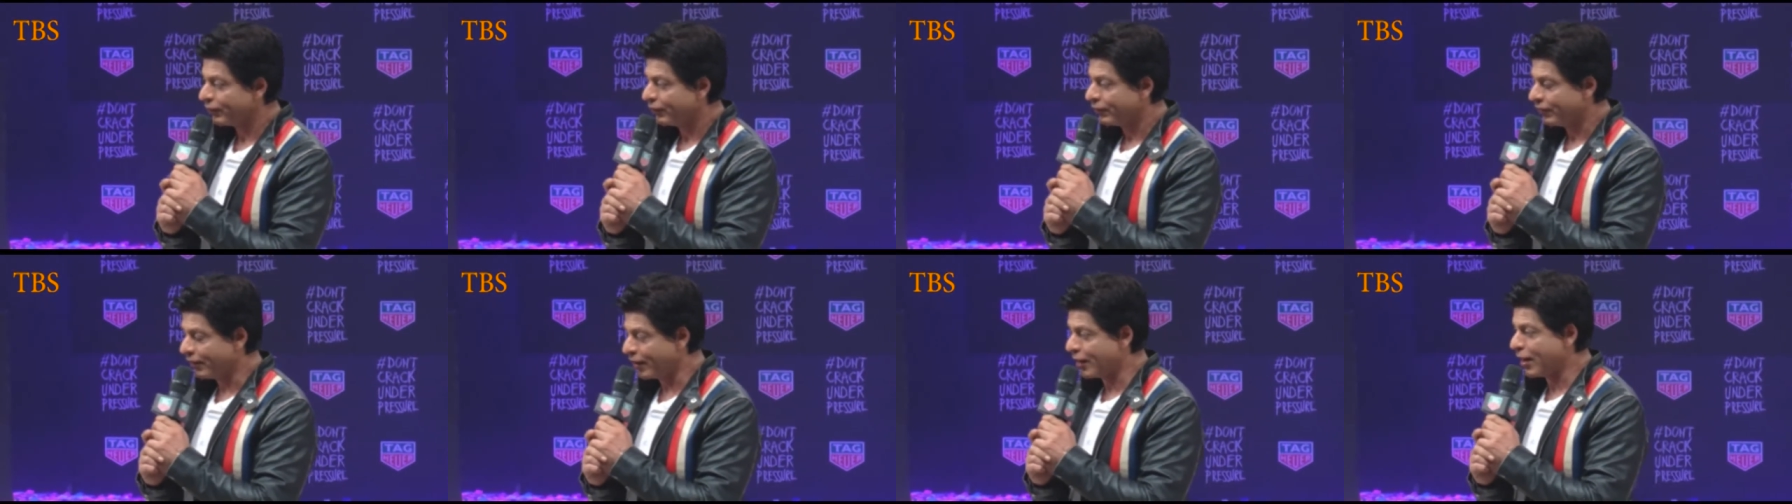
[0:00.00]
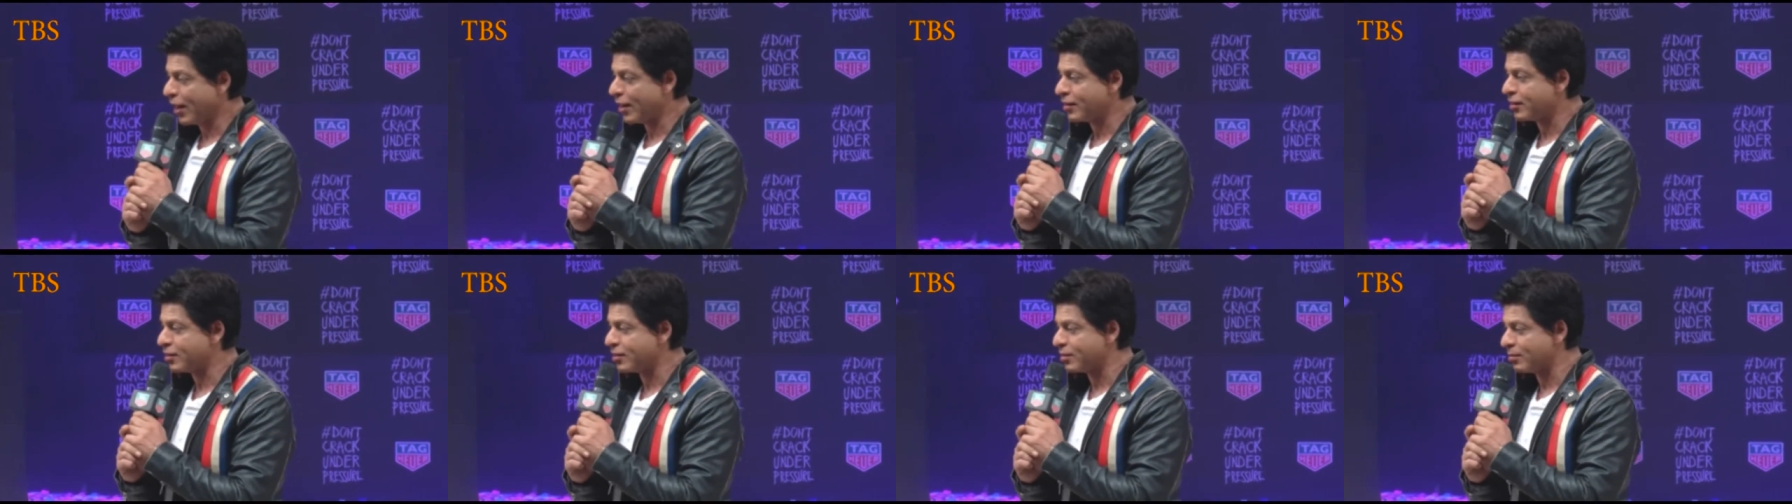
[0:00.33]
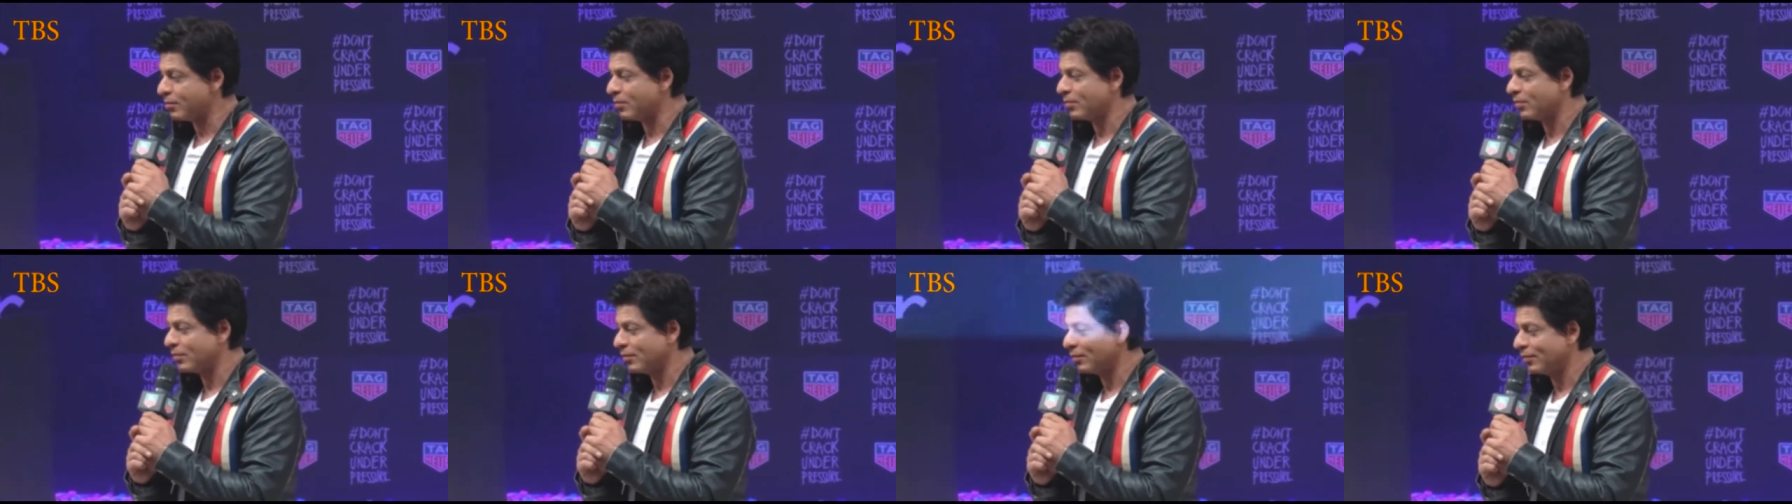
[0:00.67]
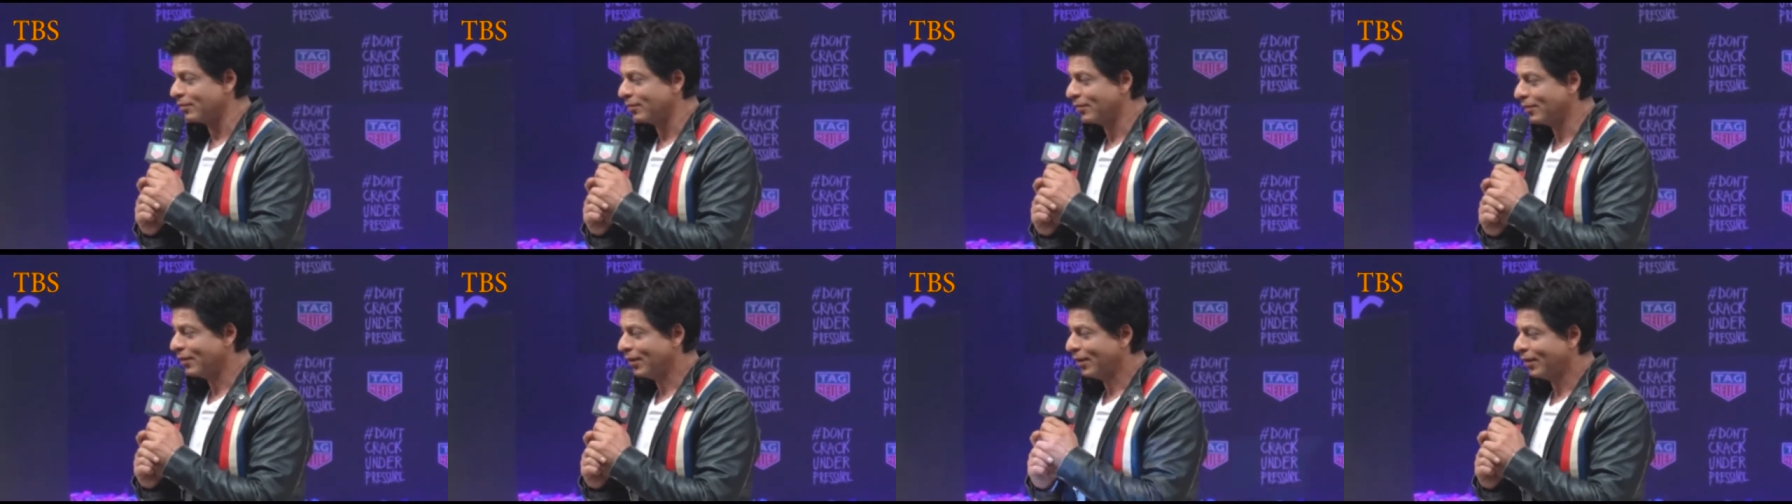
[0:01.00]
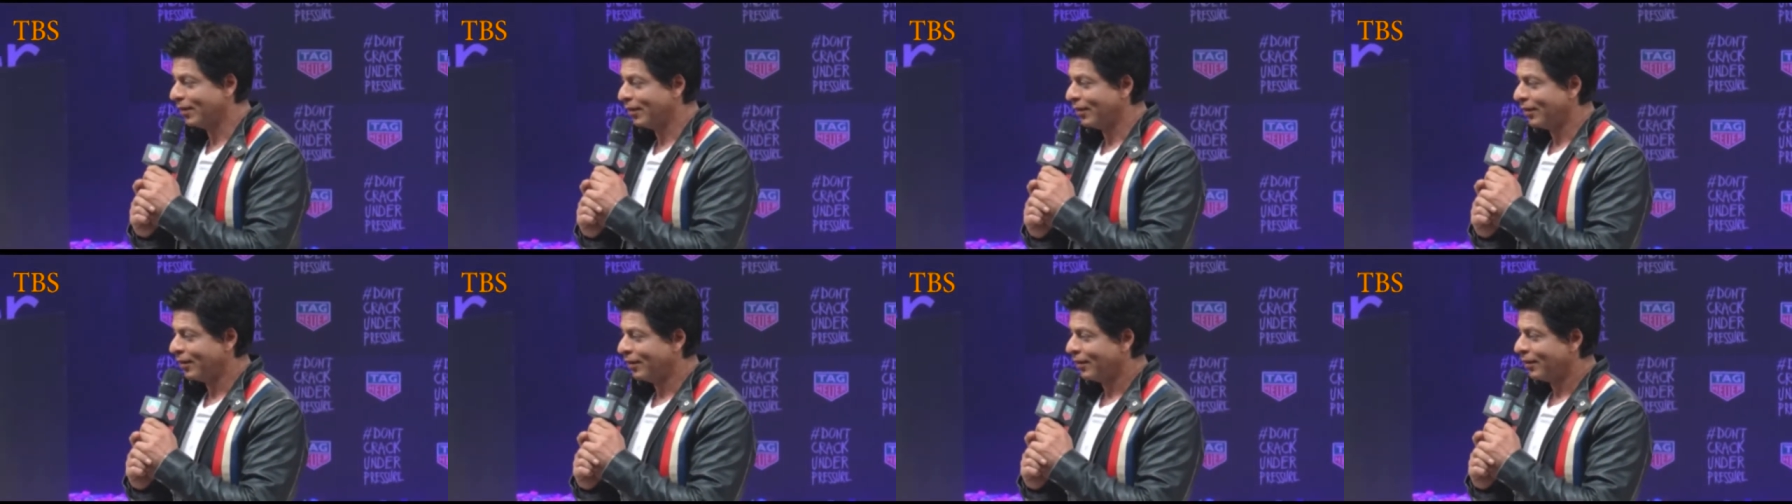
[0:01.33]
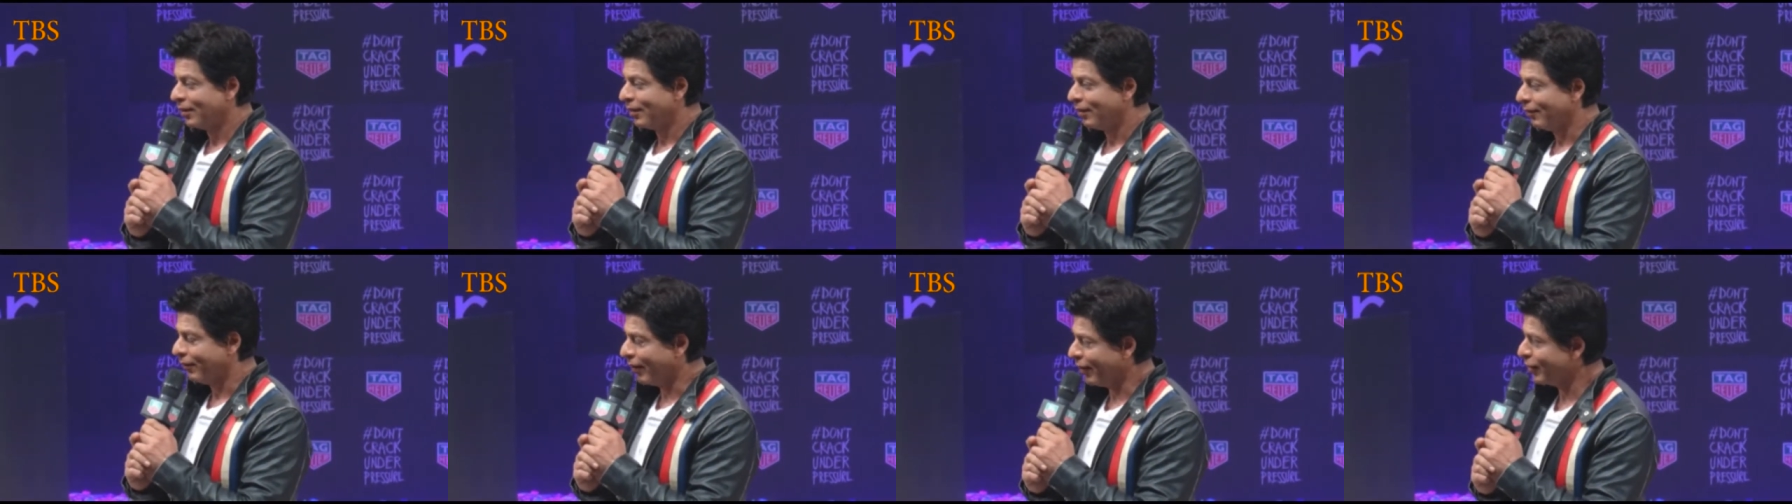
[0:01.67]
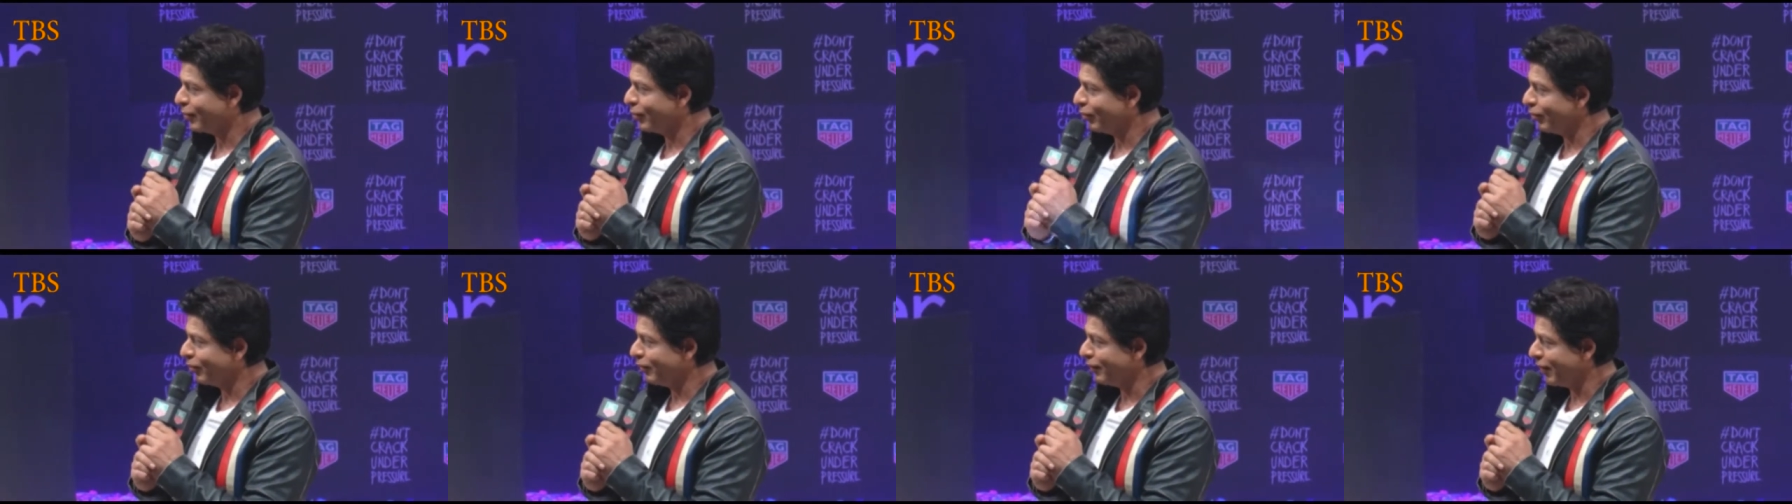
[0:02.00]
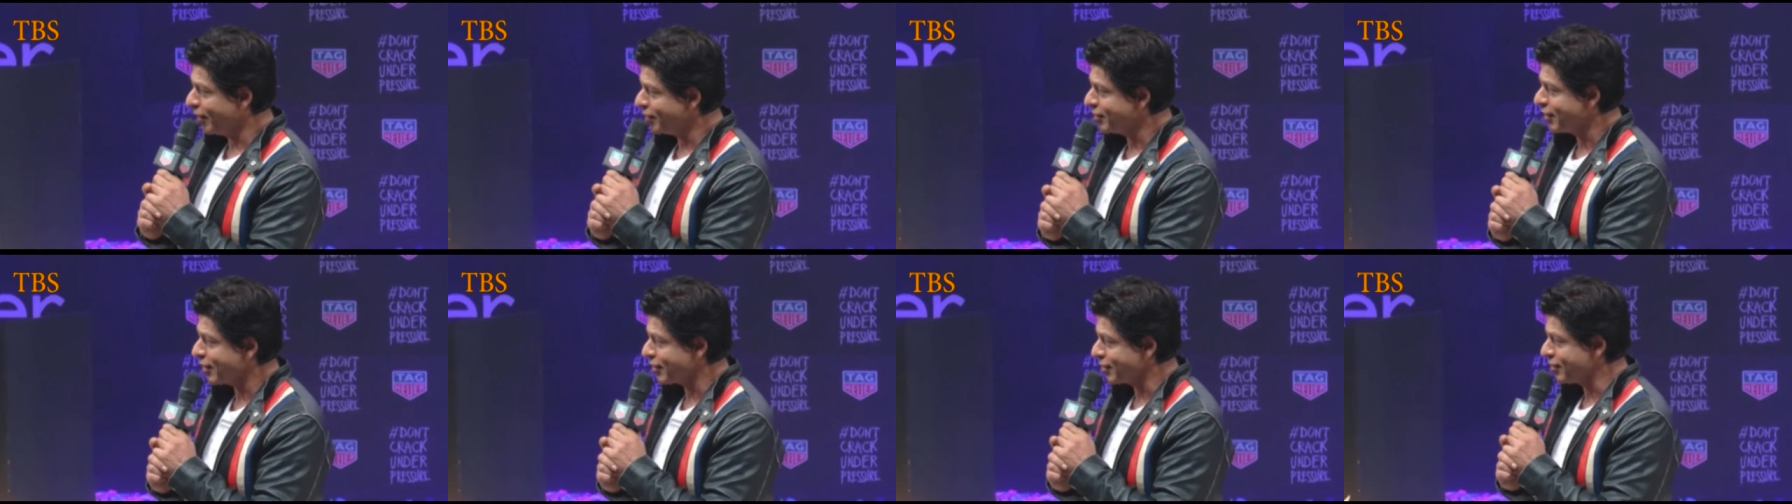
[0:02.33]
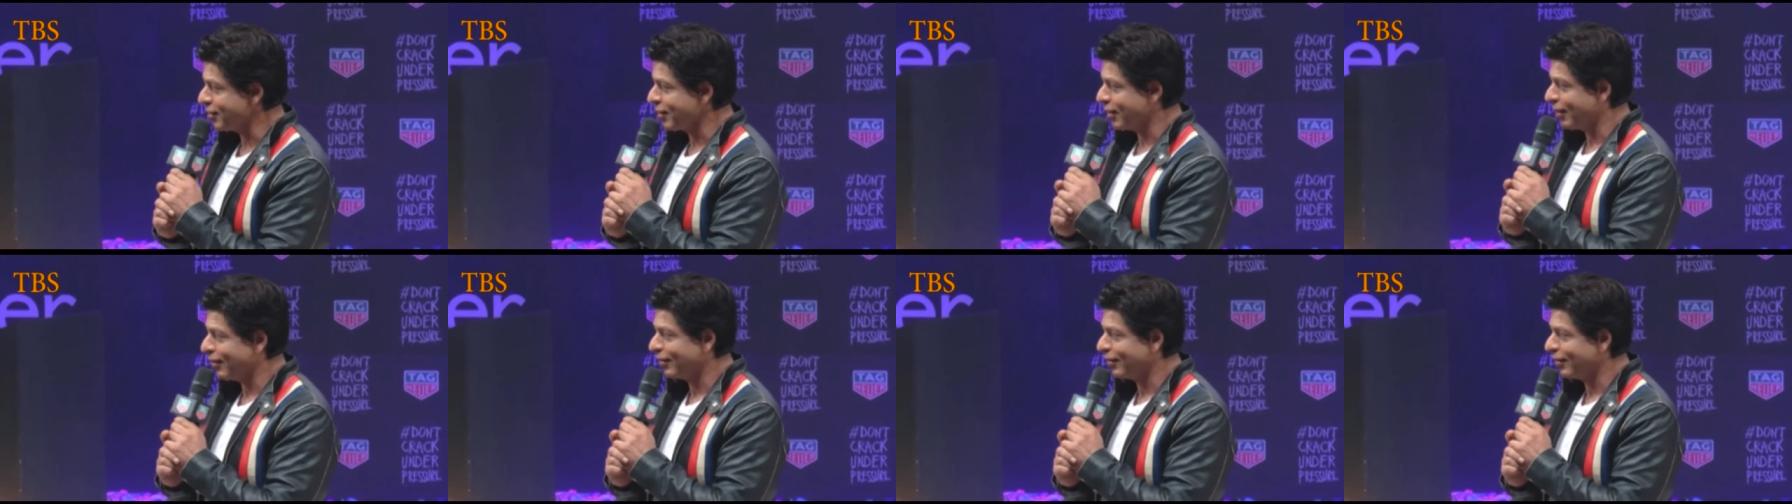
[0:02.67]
Very handsome, very cool, very sexy.